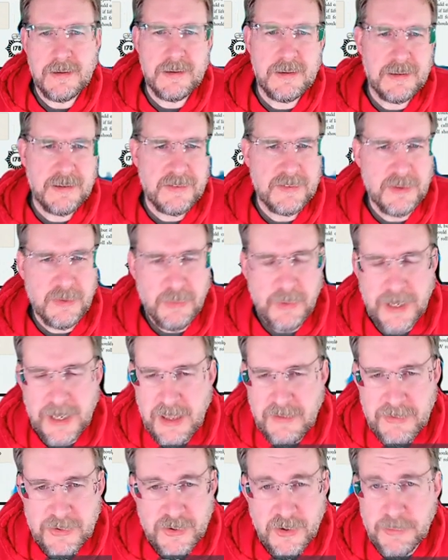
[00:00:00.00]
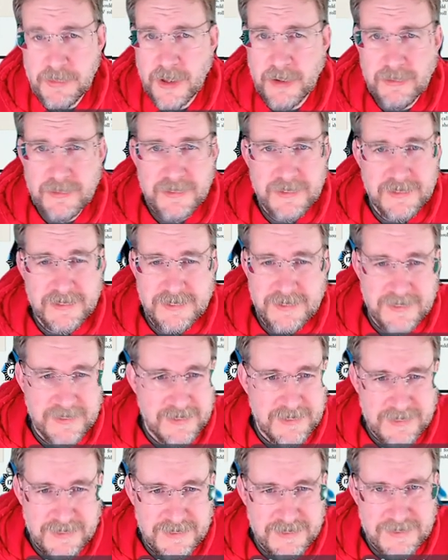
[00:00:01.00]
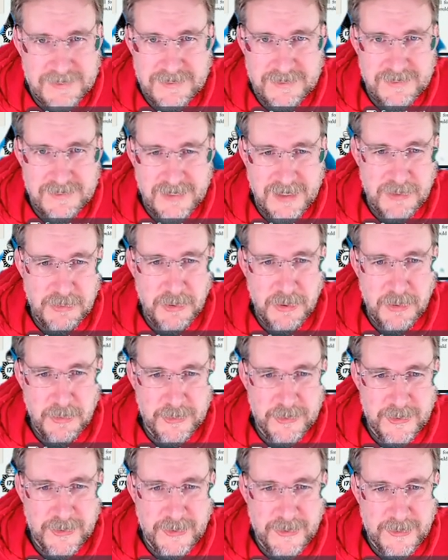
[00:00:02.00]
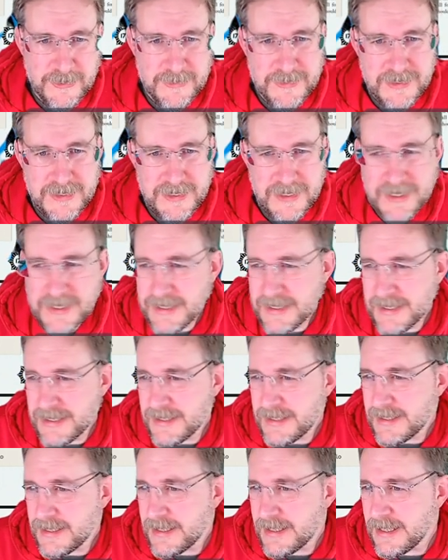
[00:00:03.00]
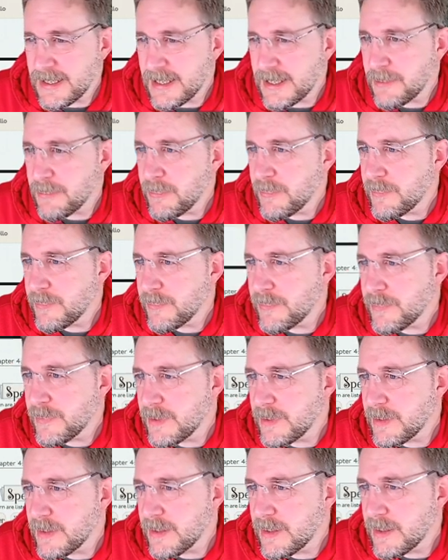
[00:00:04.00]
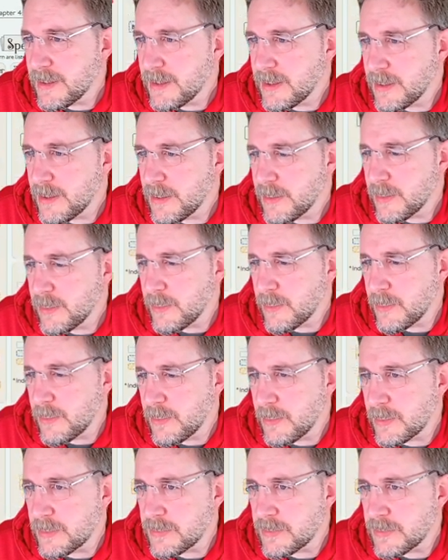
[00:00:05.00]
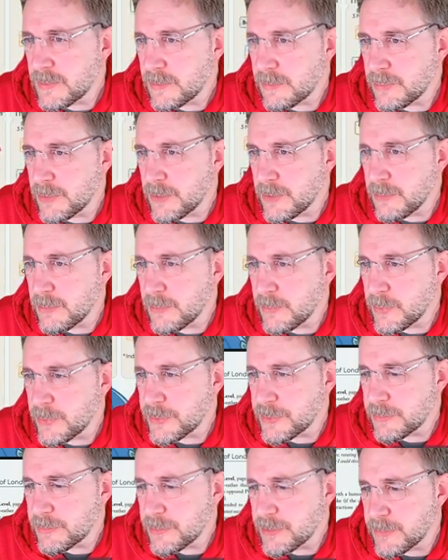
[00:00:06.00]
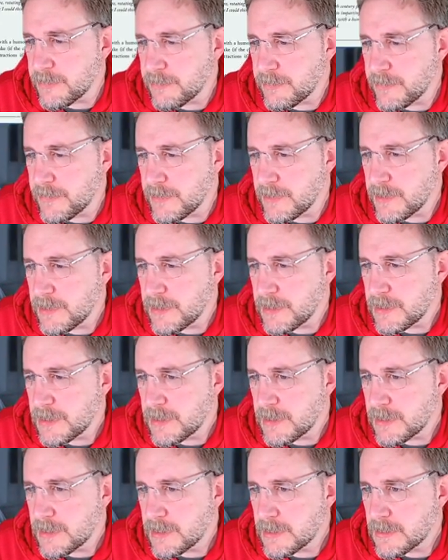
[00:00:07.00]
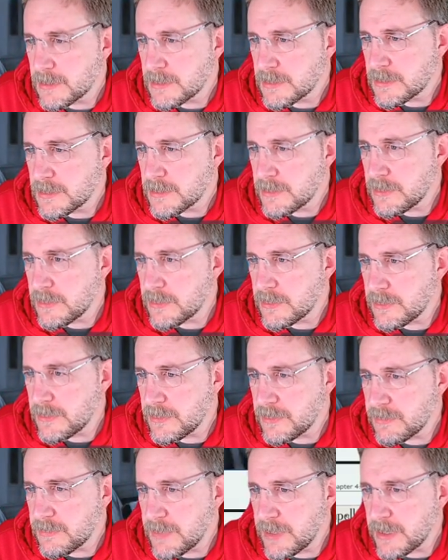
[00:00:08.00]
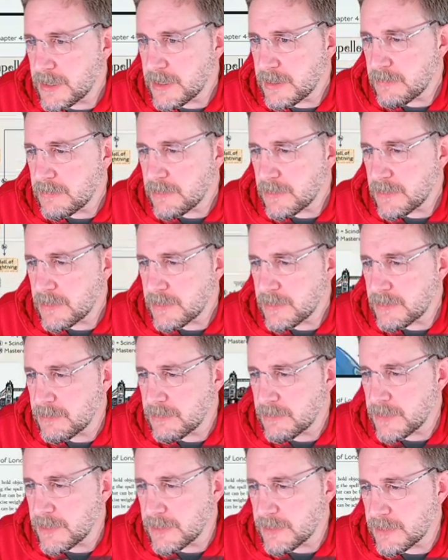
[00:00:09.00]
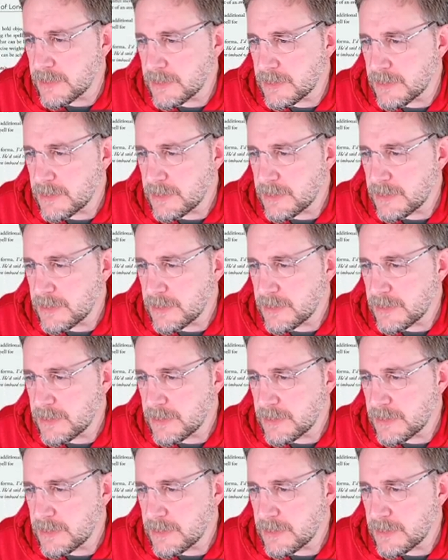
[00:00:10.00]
So why have a drop down? That's what I want to know. Um, Water bomb, water bomb. Noise maker rock drill.